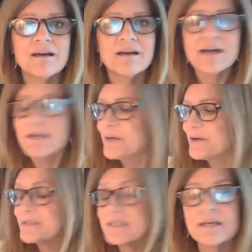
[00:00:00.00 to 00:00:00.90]
Hi
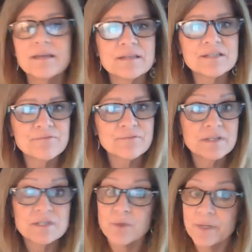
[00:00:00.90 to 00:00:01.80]
parents, this
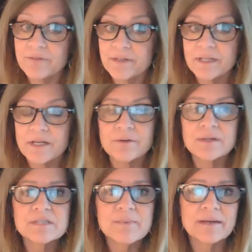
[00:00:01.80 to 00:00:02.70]
is a quick video.
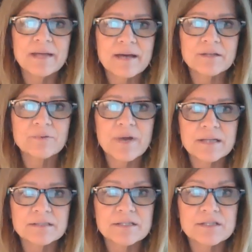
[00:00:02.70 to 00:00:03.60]
It's about how to
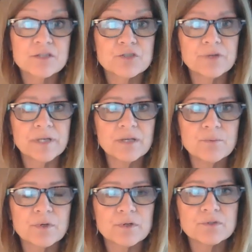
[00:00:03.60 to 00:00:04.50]
practice the tricky
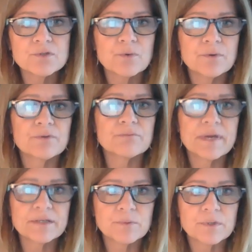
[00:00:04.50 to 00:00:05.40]
words or the
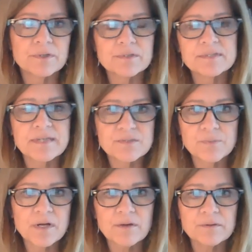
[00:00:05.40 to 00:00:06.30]
red words as we
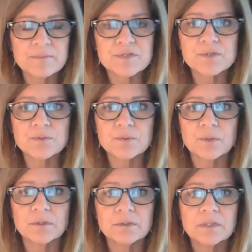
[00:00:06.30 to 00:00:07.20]
call them in
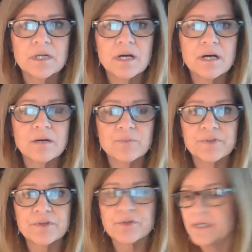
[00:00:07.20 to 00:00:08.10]
school
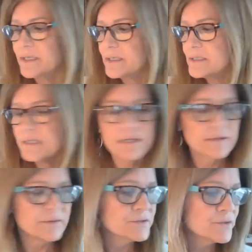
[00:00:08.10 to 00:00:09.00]
with your kids.
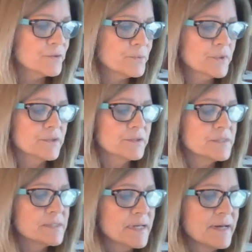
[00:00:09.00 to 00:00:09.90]
These are the
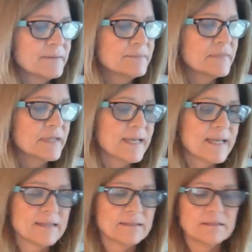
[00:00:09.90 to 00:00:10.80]
words,
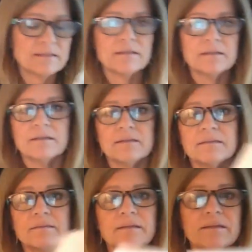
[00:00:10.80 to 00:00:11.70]
again, in